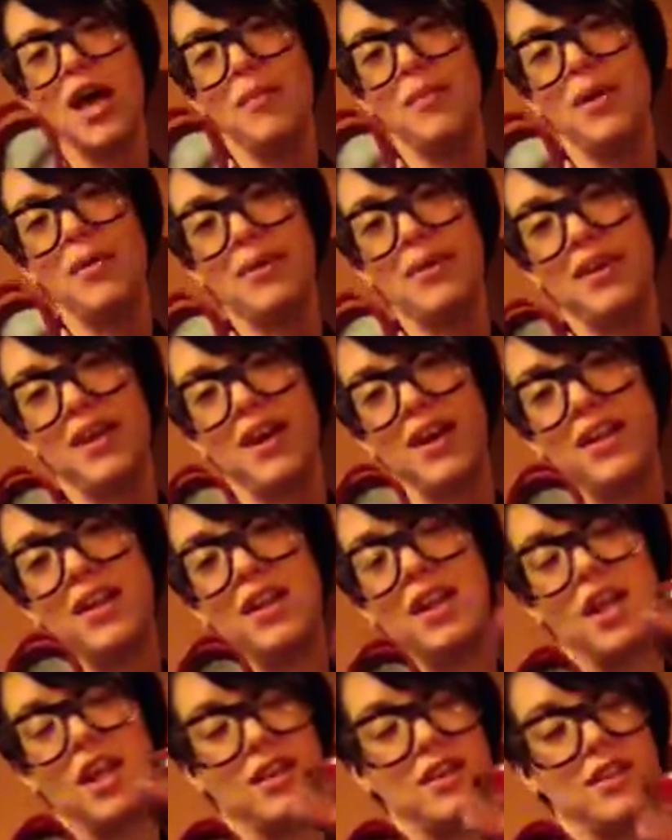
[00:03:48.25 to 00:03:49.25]
Maybe not
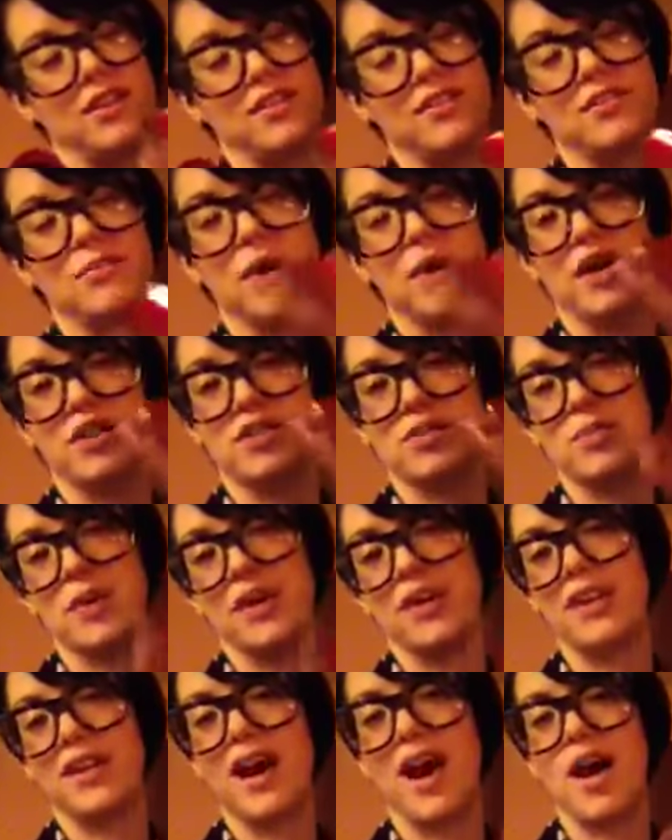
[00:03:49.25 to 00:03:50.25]
these as much, but